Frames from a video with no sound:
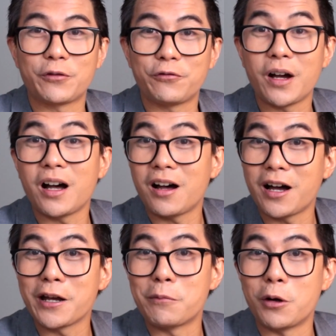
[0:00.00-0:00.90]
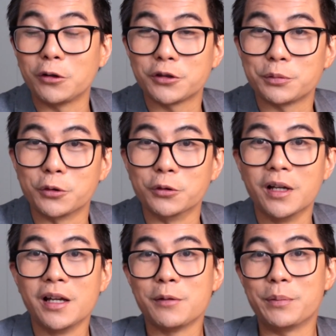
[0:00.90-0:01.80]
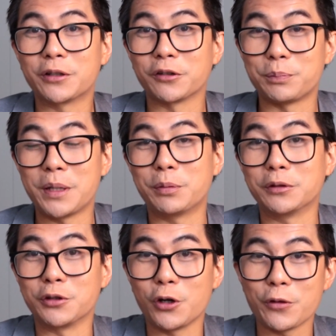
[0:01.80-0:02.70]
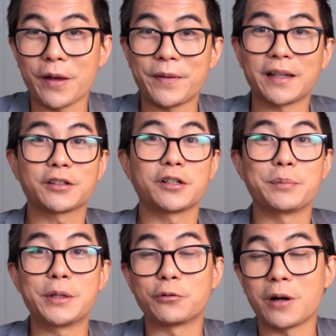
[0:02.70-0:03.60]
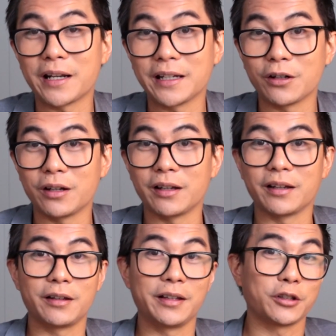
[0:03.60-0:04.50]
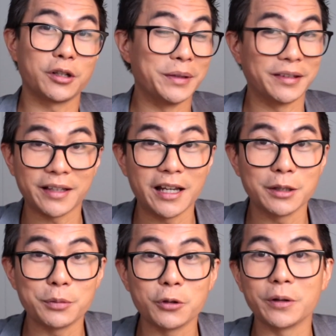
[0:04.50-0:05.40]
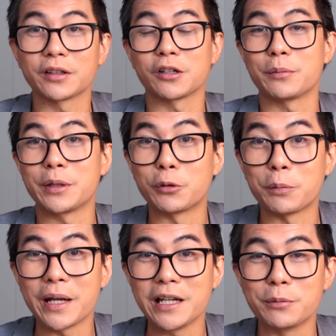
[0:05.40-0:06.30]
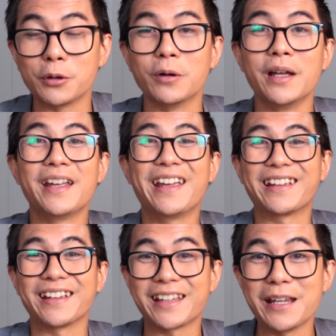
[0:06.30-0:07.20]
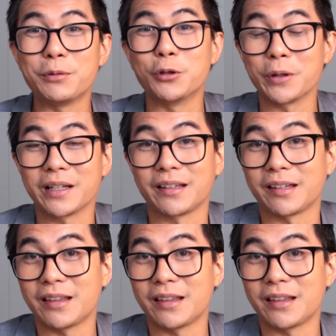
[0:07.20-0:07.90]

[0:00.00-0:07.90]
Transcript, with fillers: a far higher multiple, because people know that that's going to be running, it's going to be scalable, it's going to be repeatable, it can keep doing its